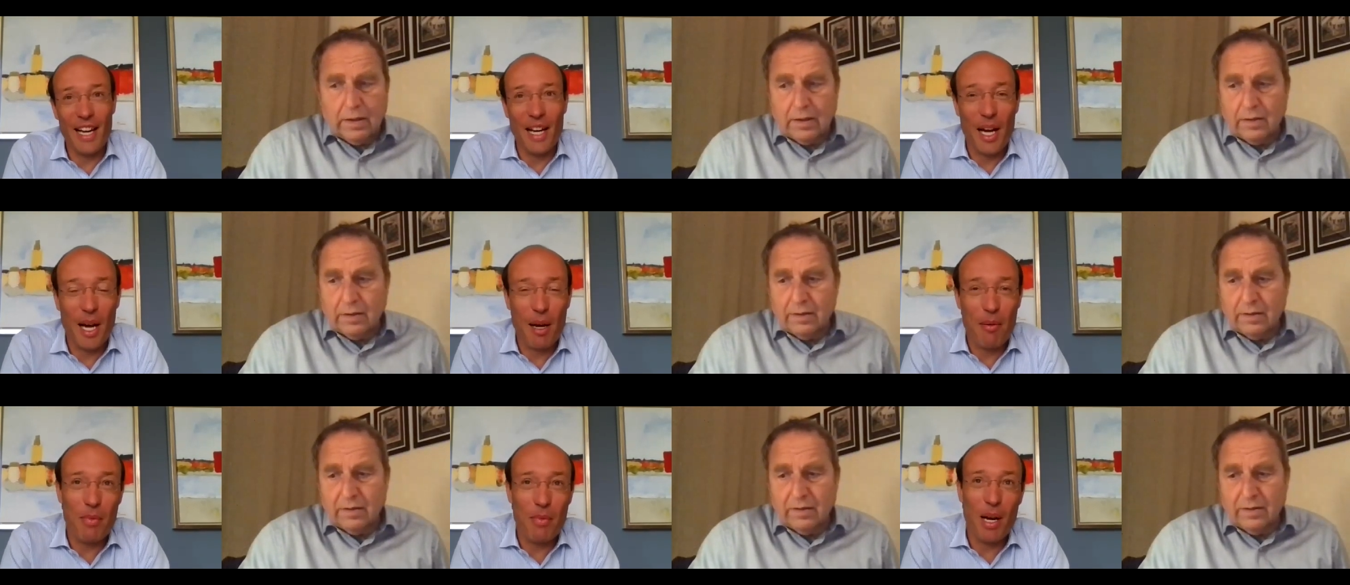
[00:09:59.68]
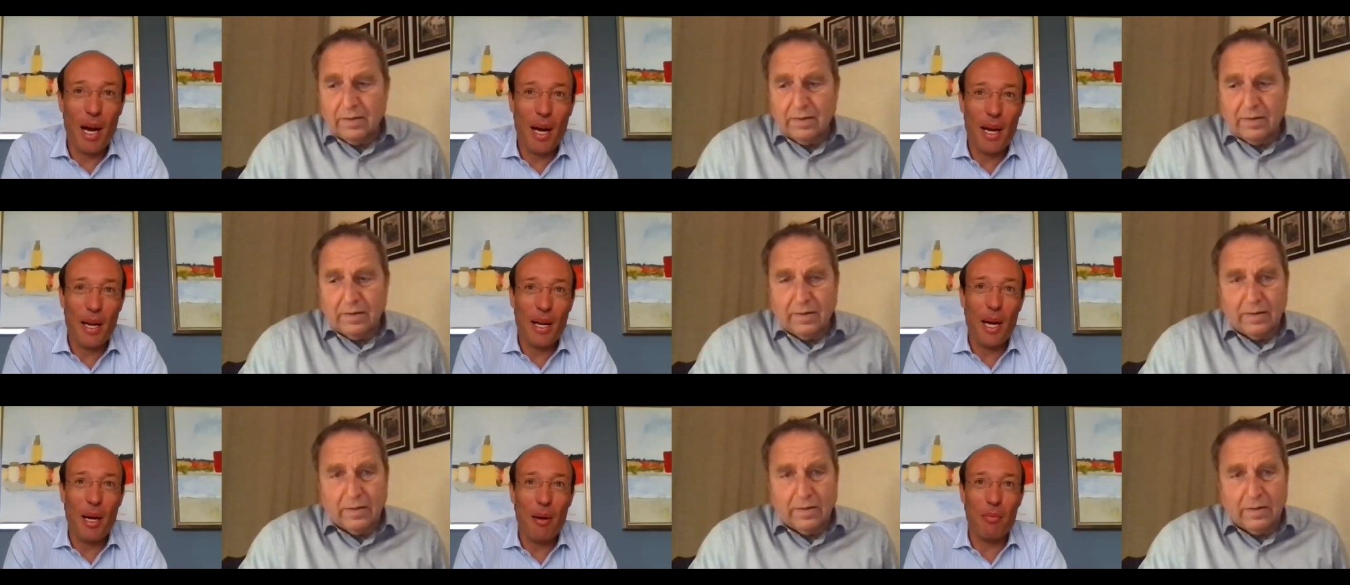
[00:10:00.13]
Speaker 1: yeah,
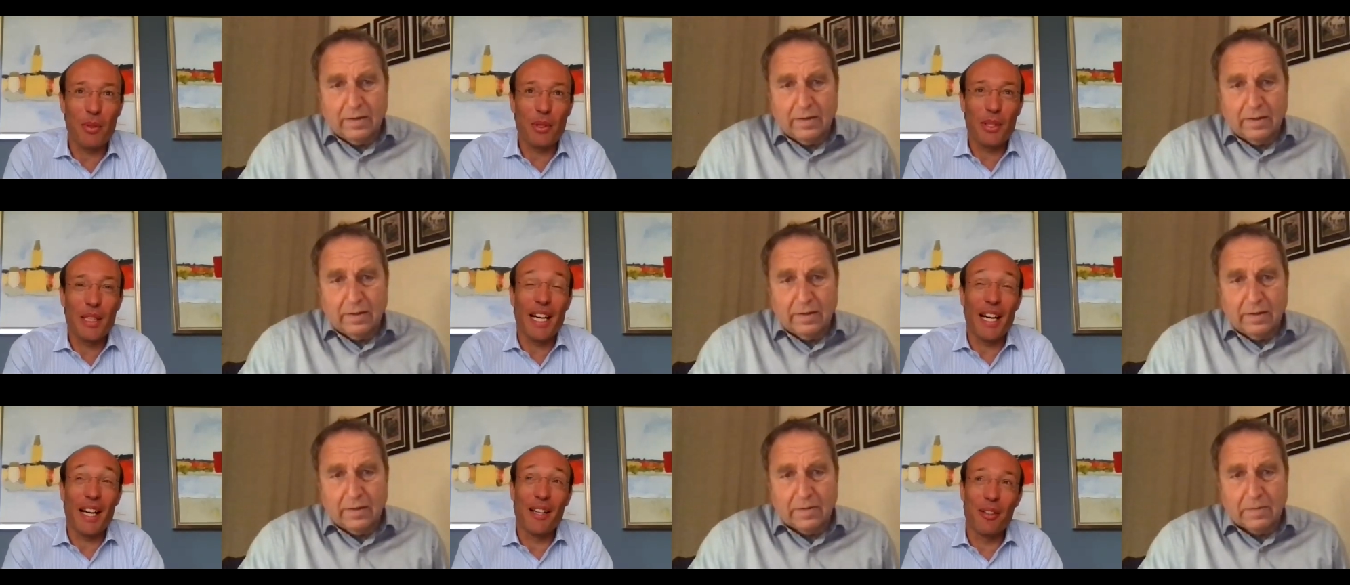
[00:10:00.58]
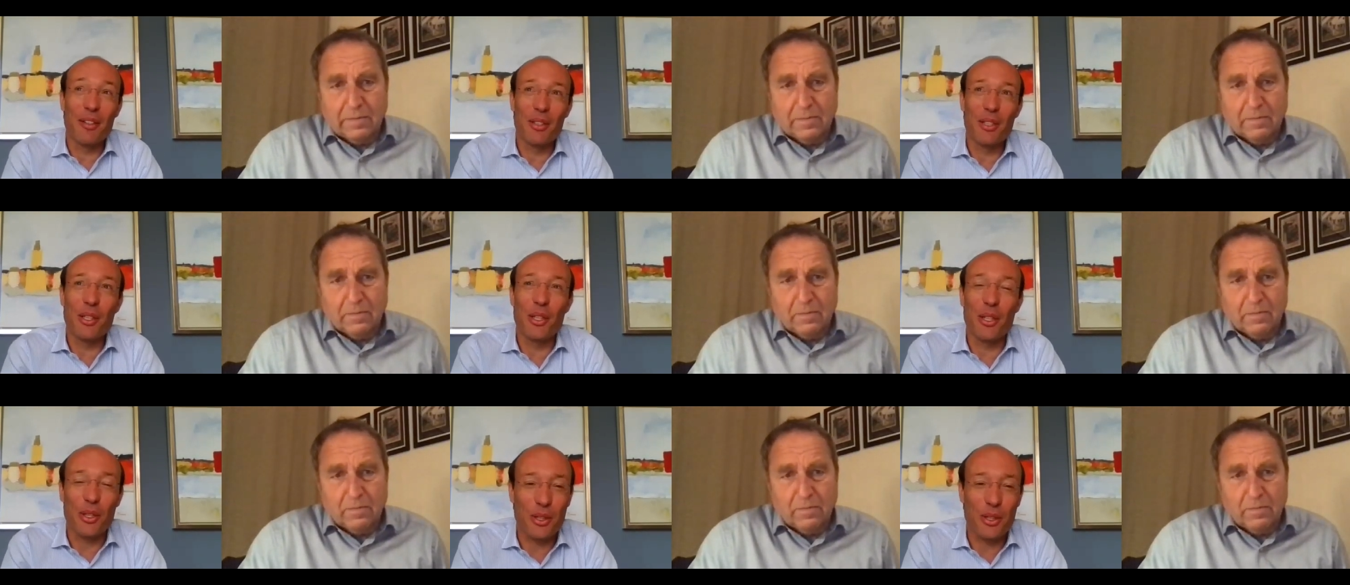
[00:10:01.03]
I, am yeah.
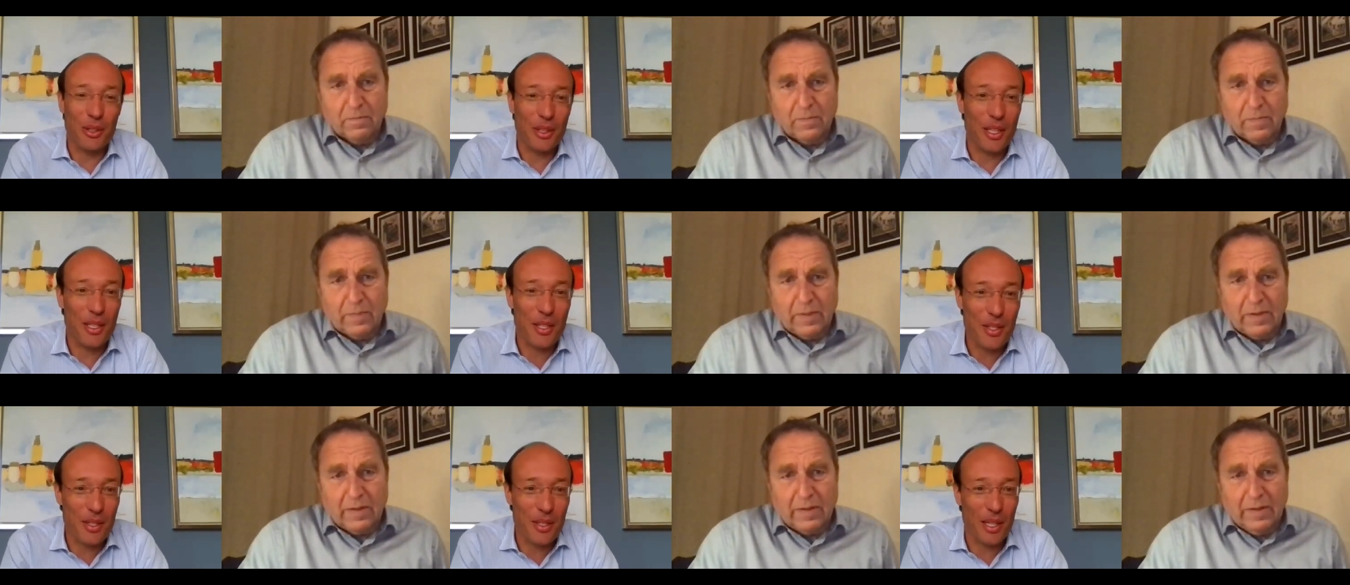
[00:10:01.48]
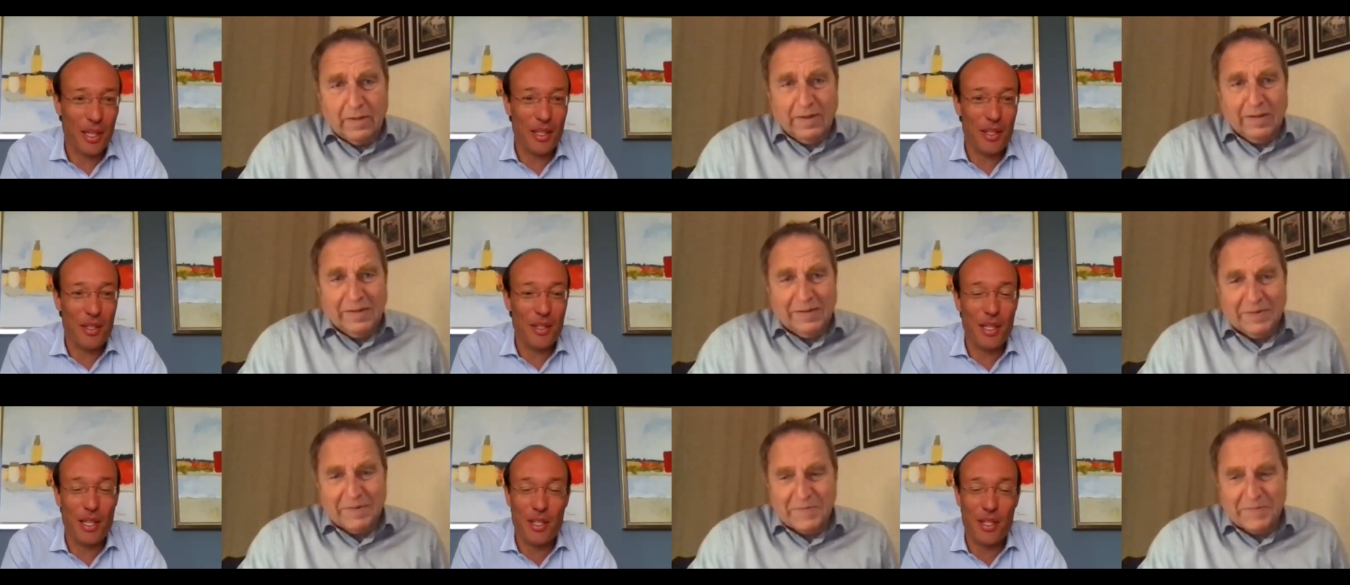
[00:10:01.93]
Look, there's,
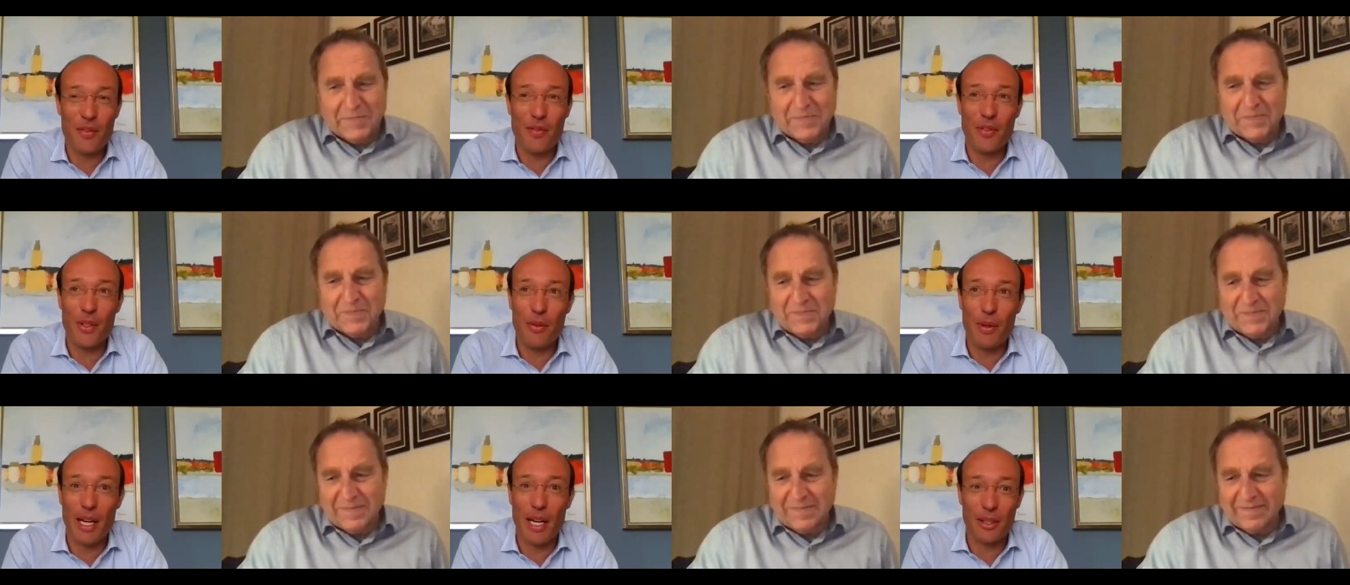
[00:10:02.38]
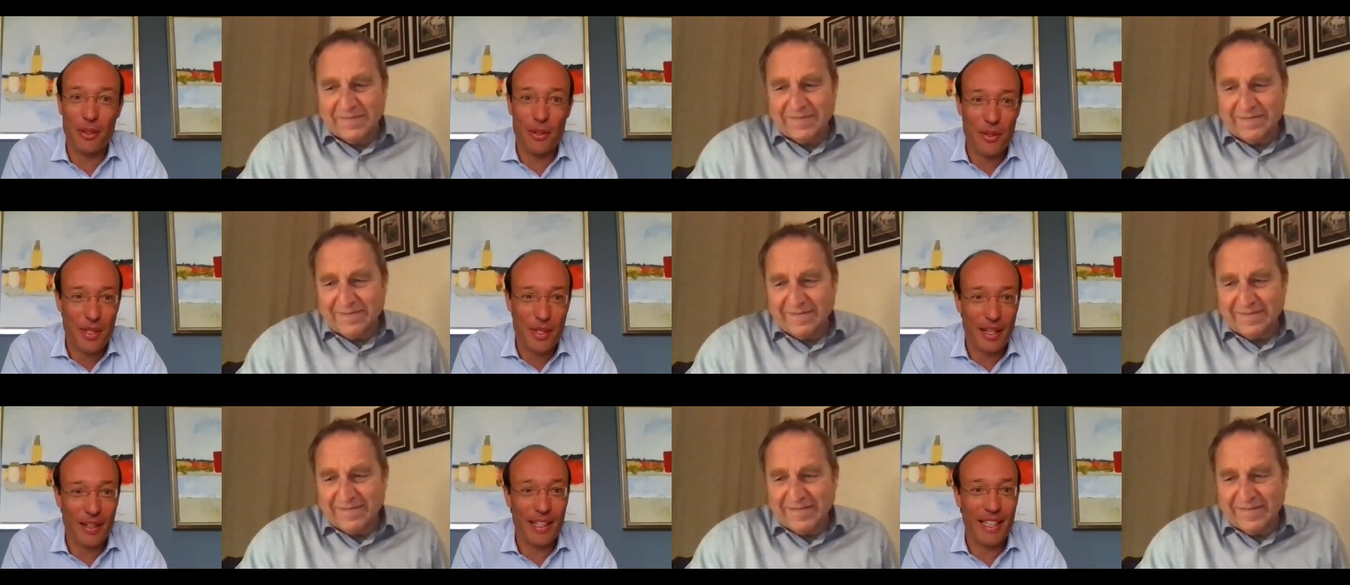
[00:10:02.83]
there's, there's a few
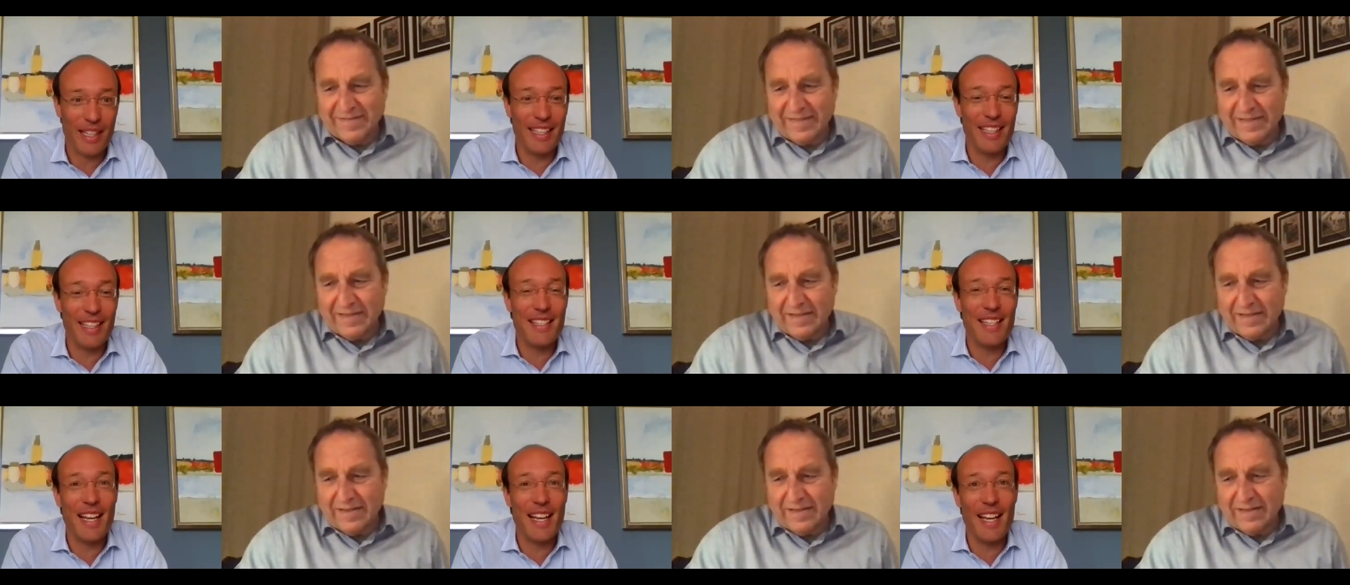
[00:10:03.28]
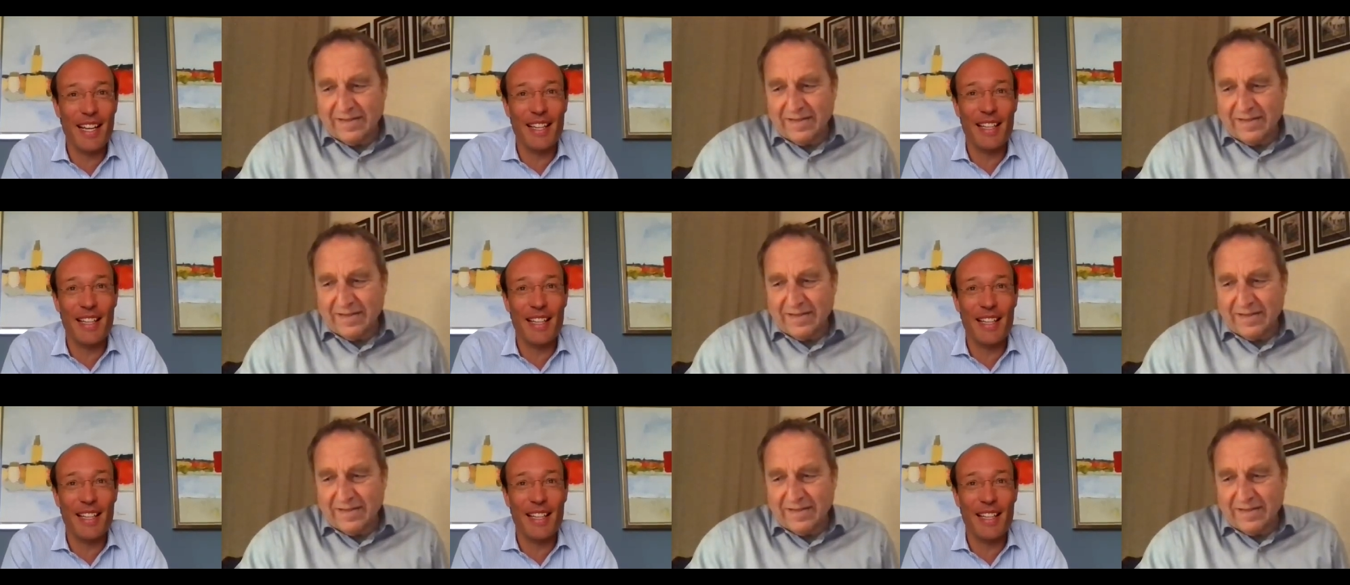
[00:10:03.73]
angles there. It is